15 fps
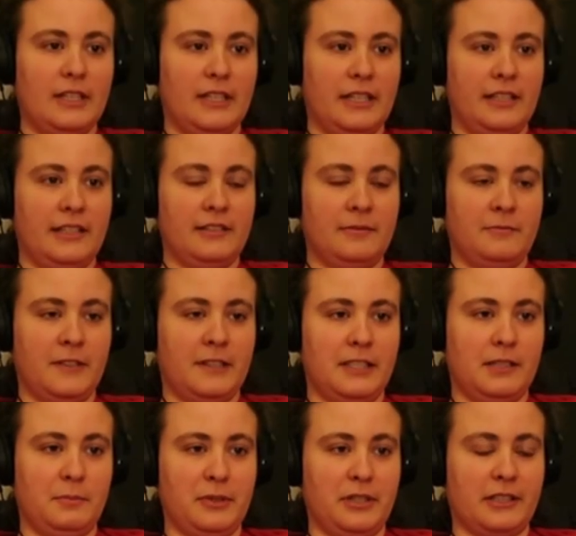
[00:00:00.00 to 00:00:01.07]
And
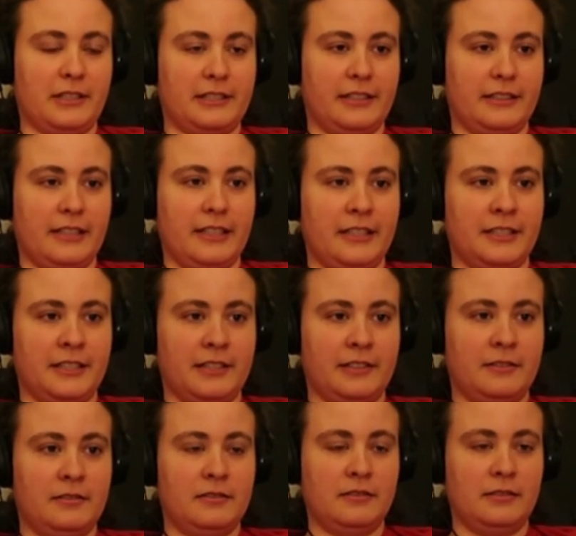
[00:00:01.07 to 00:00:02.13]
50 bucks at
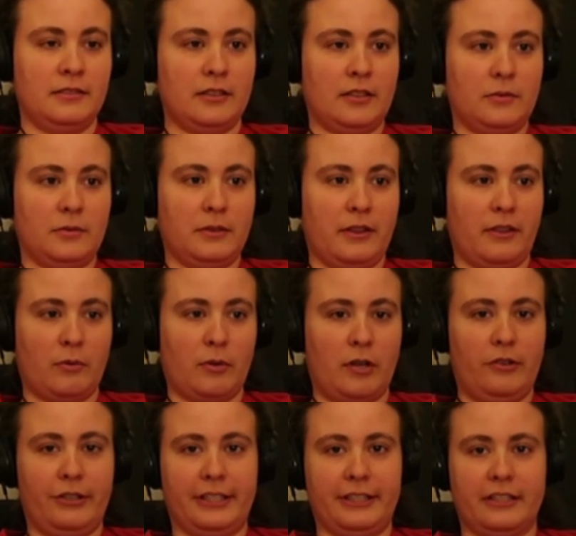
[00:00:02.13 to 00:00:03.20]
this, you know,
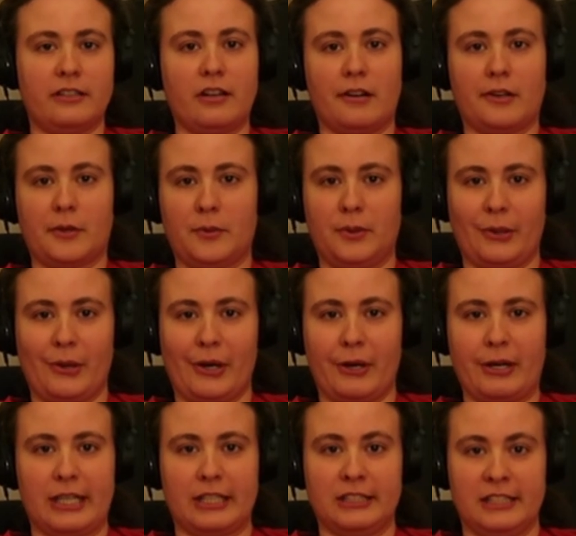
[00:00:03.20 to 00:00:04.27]
enthralling the Dark One
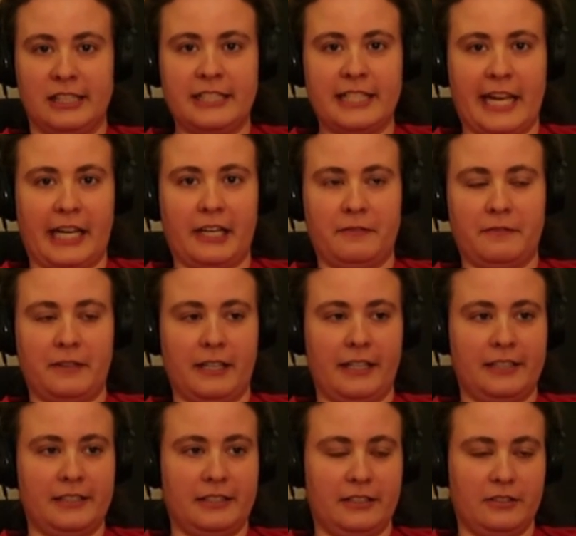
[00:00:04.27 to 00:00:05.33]
requires a
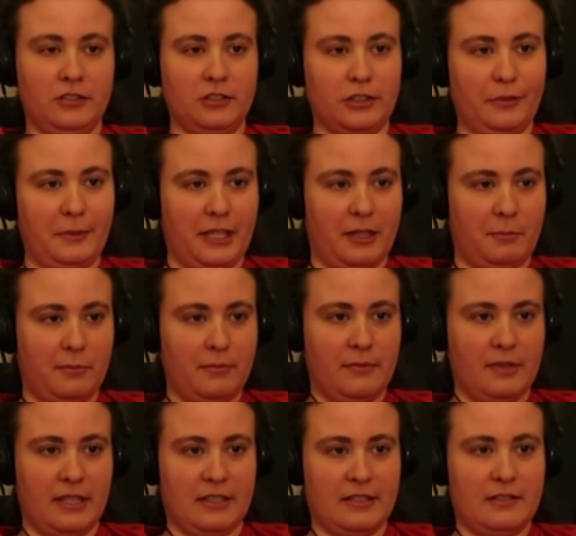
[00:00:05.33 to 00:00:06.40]
sacrifice, and it ultimately
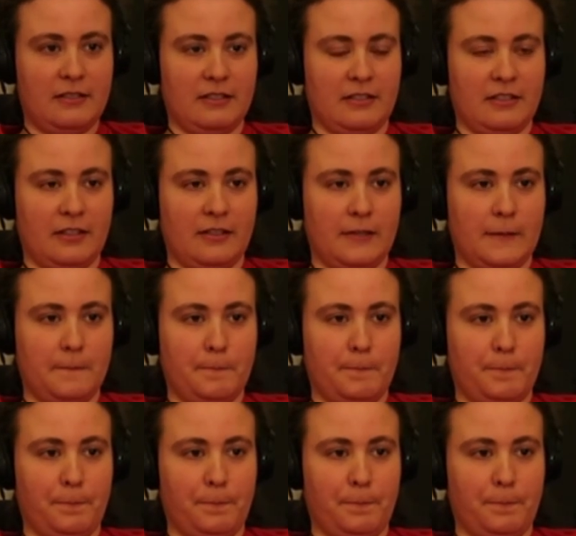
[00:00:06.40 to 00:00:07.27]
is his son.